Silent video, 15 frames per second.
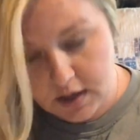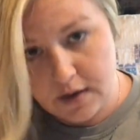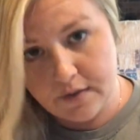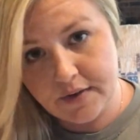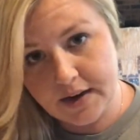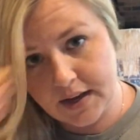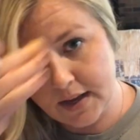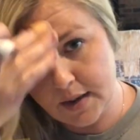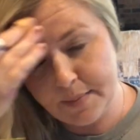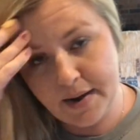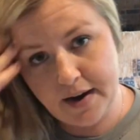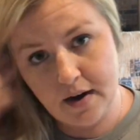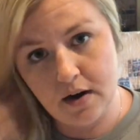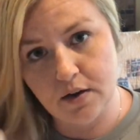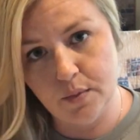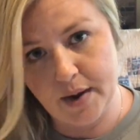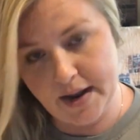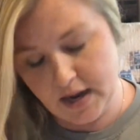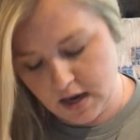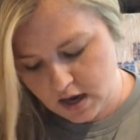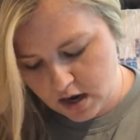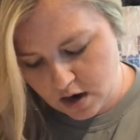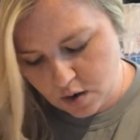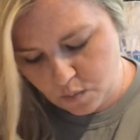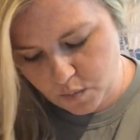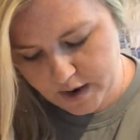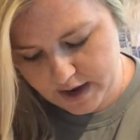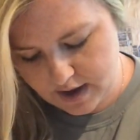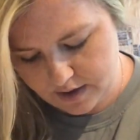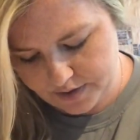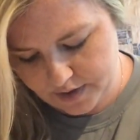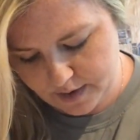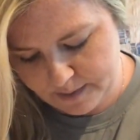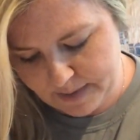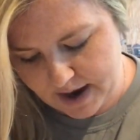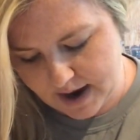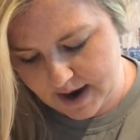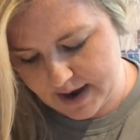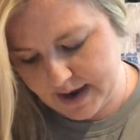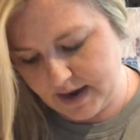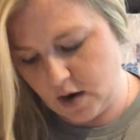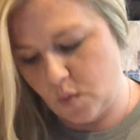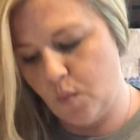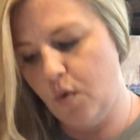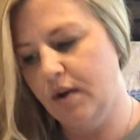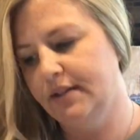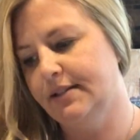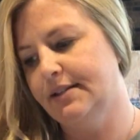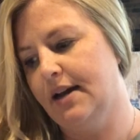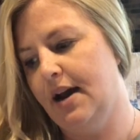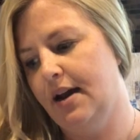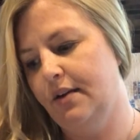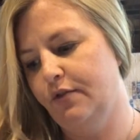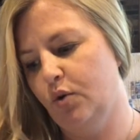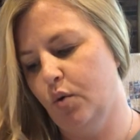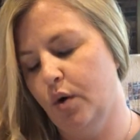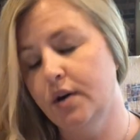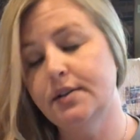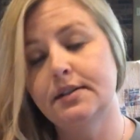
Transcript: if I can get my hair out of the way, with my one side, of course.